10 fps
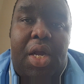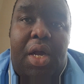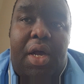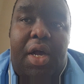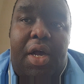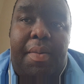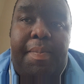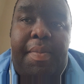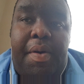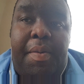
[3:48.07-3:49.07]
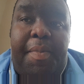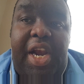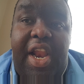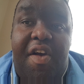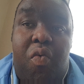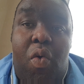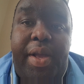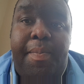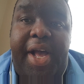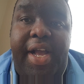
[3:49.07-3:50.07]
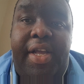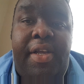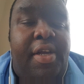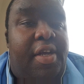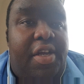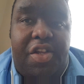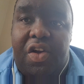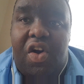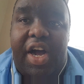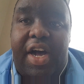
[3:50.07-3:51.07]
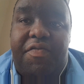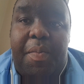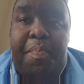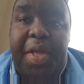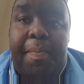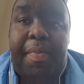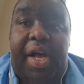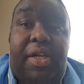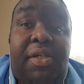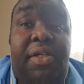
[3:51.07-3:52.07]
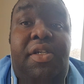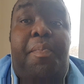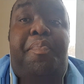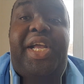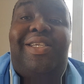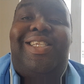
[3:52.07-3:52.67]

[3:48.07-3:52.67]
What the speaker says: My left wing-back, you've got to have the big man, the big